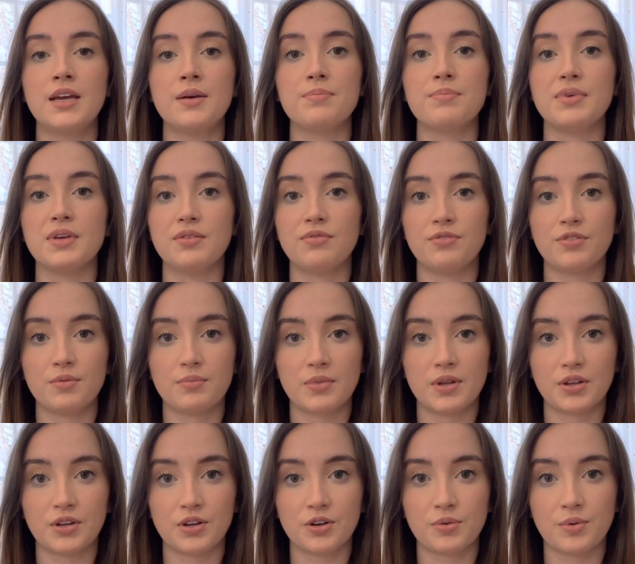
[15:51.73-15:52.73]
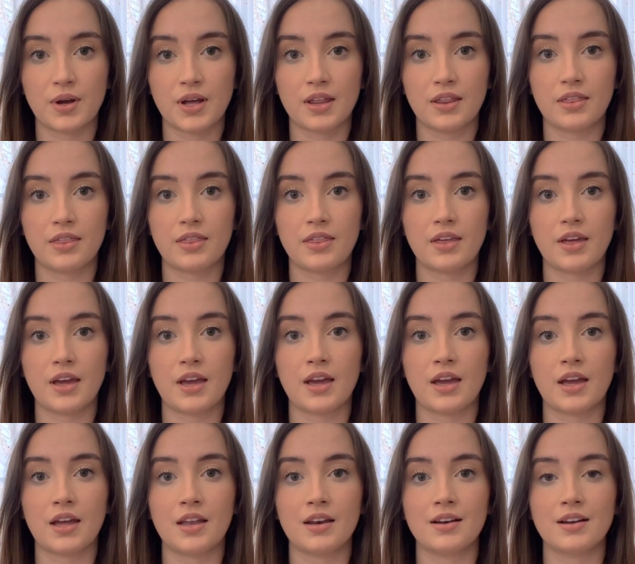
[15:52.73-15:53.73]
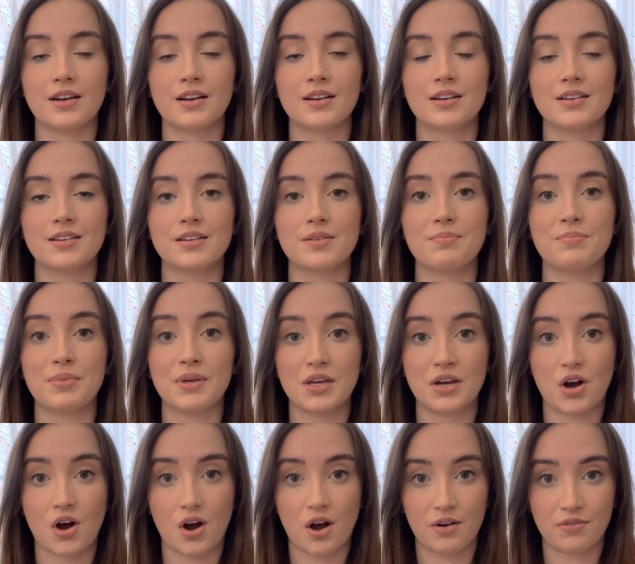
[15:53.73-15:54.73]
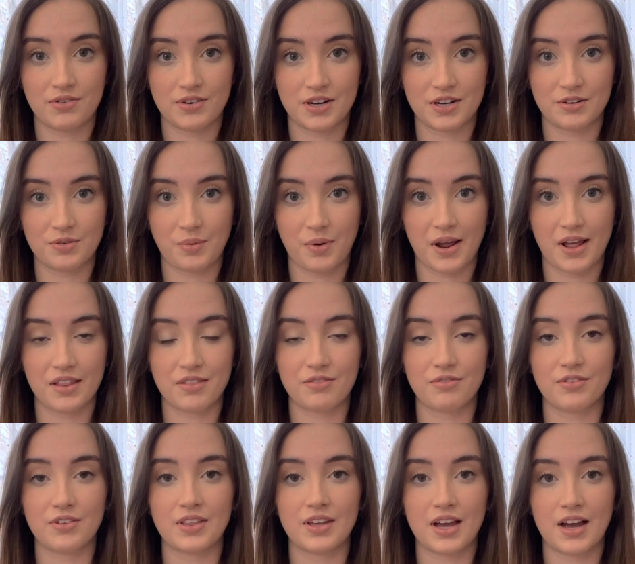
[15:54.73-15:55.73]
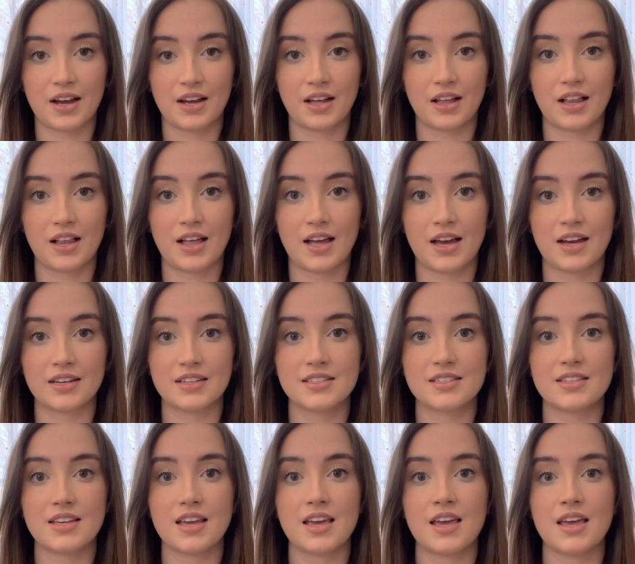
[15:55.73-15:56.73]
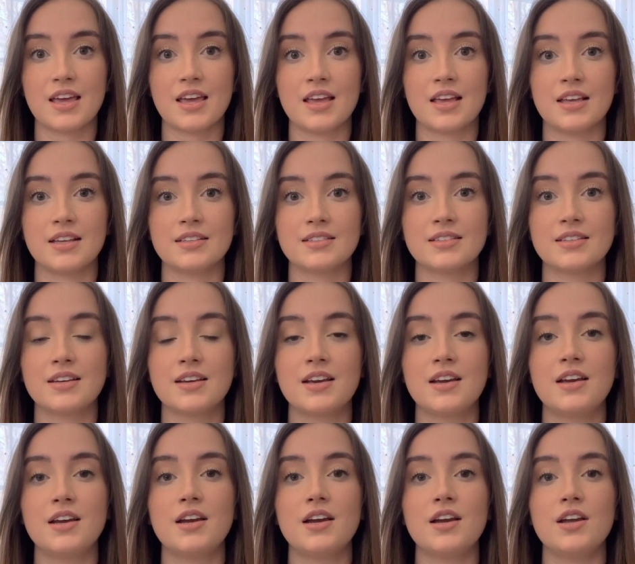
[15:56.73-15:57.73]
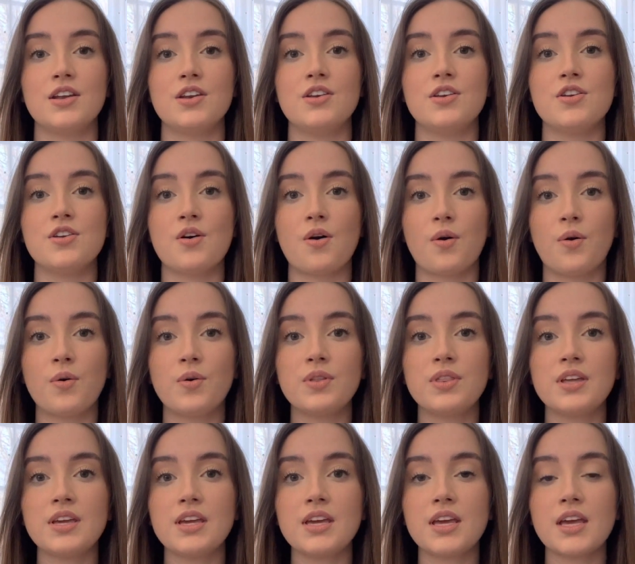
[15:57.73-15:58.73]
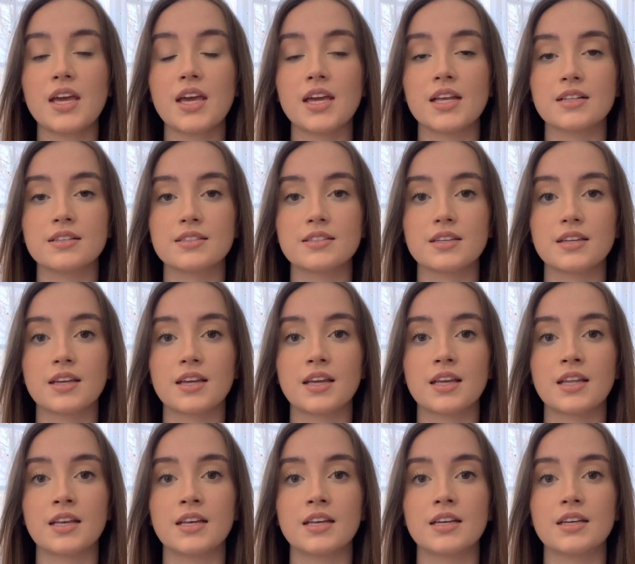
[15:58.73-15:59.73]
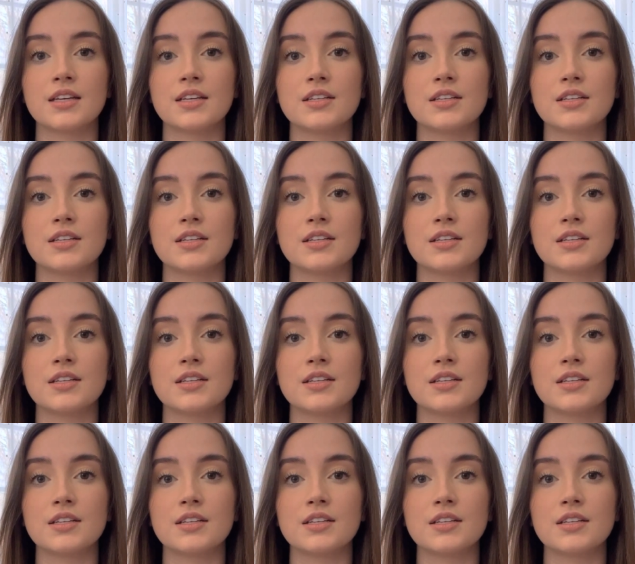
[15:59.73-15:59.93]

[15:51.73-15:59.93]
be familiar with and be confident with for the NCLEX is know the insulin